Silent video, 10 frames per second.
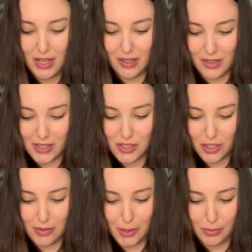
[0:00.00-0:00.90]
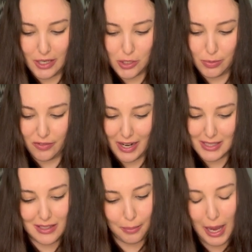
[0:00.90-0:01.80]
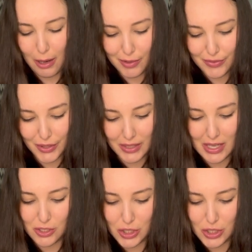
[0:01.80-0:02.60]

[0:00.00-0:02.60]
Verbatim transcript: This durable brush provides a powerful yet